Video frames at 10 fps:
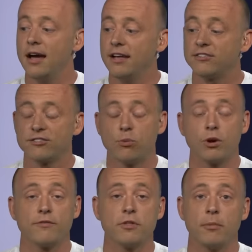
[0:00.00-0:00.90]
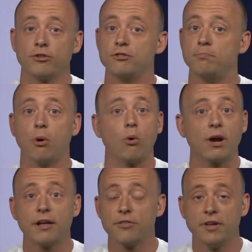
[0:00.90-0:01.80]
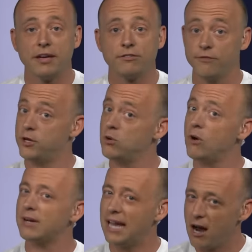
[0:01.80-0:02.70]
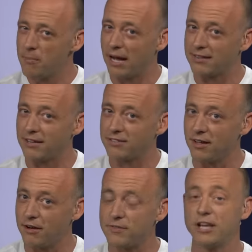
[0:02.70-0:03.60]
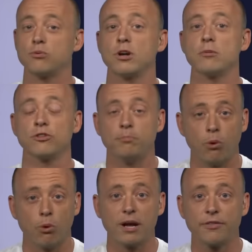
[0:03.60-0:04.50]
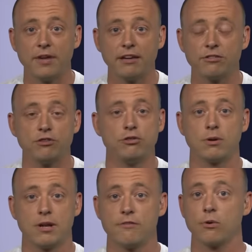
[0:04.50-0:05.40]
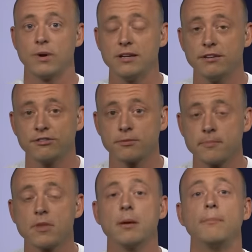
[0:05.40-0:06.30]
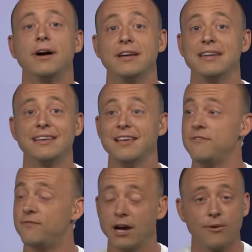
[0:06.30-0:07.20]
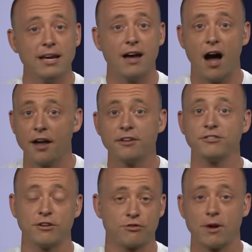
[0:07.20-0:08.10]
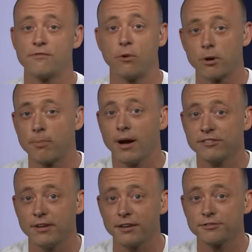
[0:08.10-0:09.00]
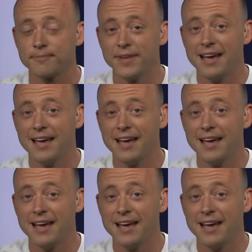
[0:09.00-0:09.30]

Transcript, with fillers: It's one of the most boring things. If you don't care about that stuff, it's one of the most boring things that you could ever witness, but it is a very honest and straightforward process.